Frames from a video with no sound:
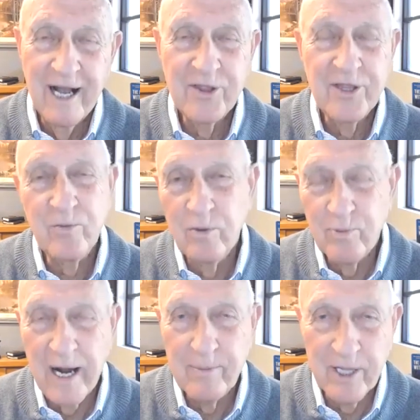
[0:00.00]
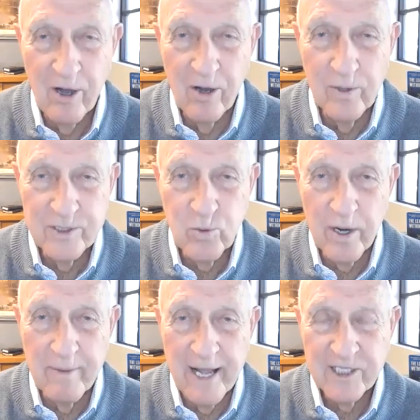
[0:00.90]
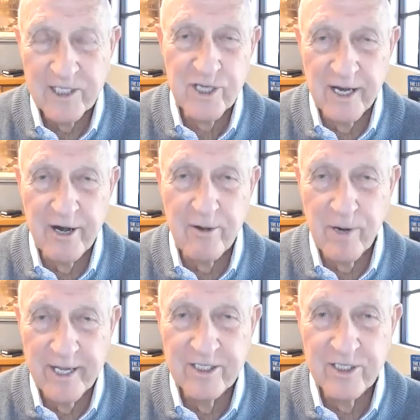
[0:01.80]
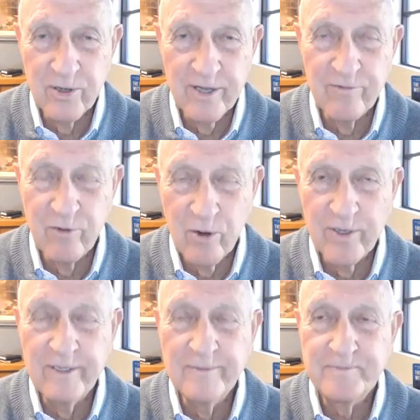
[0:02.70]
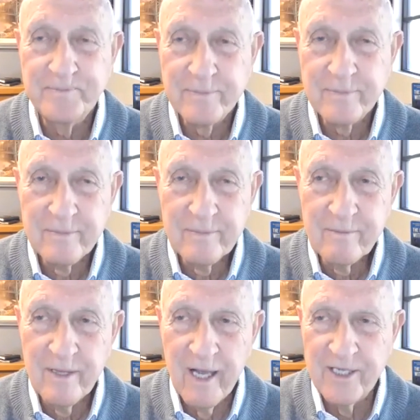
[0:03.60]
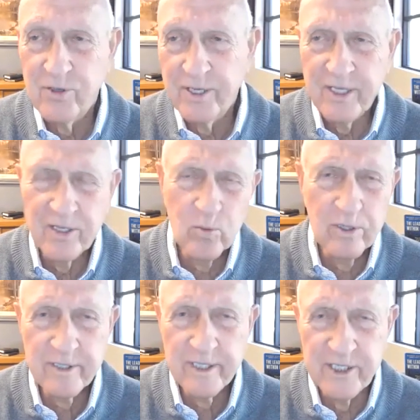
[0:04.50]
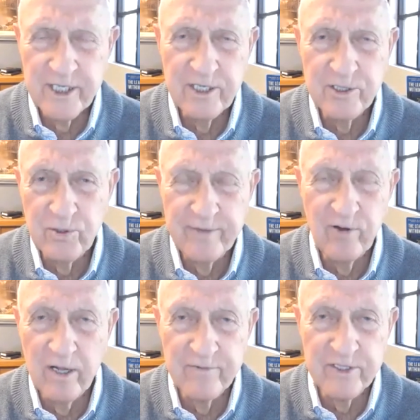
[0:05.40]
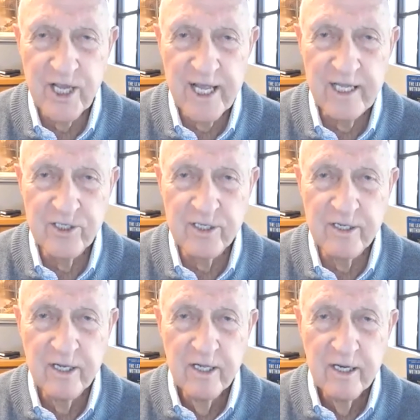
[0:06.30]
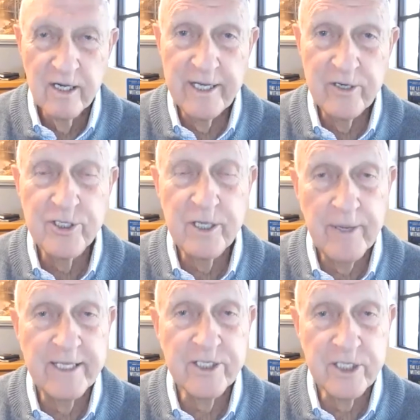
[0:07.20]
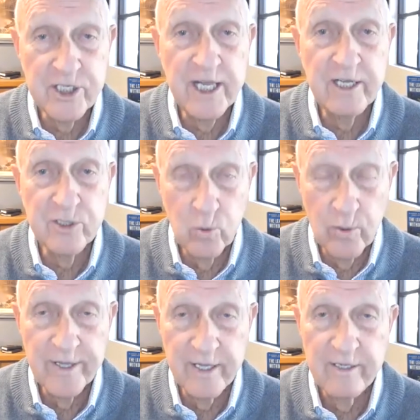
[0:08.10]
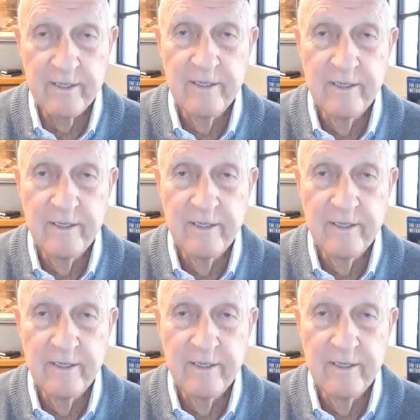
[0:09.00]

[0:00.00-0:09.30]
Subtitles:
I think we'll probably always wear masks on airplanes going forward. And so I think the world continues to evolve and change, and leadership has to change with it.